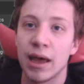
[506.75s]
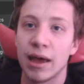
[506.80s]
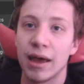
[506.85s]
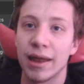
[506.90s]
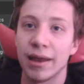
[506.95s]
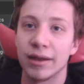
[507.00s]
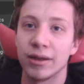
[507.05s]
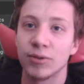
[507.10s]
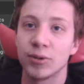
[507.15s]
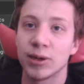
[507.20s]

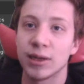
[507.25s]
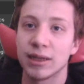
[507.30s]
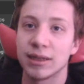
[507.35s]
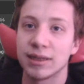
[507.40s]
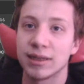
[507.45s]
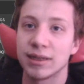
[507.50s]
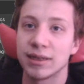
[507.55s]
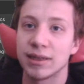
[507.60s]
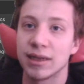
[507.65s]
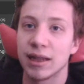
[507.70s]
and you
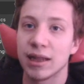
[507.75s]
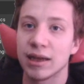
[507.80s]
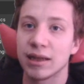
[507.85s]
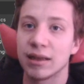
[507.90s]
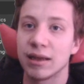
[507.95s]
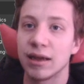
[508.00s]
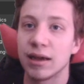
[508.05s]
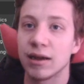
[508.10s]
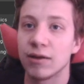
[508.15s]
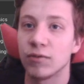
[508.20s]
can
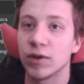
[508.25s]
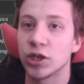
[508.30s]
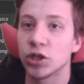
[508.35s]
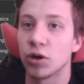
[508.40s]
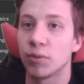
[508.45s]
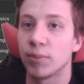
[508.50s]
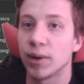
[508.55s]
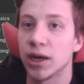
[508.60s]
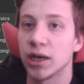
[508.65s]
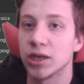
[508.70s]
select here
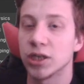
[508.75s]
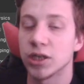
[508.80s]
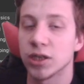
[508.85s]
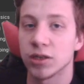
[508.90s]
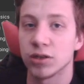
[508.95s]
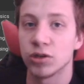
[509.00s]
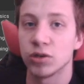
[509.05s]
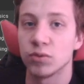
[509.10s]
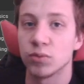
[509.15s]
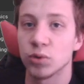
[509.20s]
which
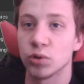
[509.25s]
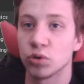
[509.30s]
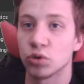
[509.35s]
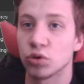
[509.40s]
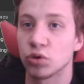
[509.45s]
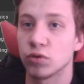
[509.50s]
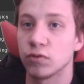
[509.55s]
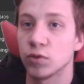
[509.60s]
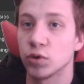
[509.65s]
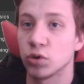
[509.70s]
operations you
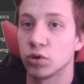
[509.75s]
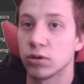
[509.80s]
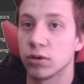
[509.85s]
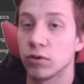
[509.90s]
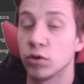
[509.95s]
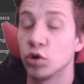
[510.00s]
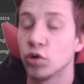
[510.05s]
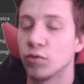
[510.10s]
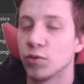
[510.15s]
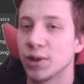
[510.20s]

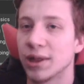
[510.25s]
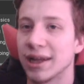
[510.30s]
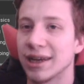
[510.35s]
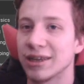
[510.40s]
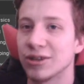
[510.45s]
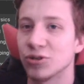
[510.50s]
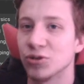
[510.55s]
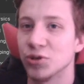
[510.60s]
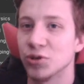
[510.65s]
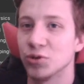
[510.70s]
would
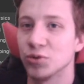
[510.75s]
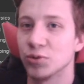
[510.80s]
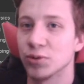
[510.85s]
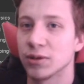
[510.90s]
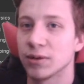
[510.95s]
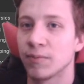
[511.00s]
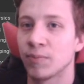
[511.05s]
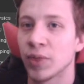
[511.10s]
like to use.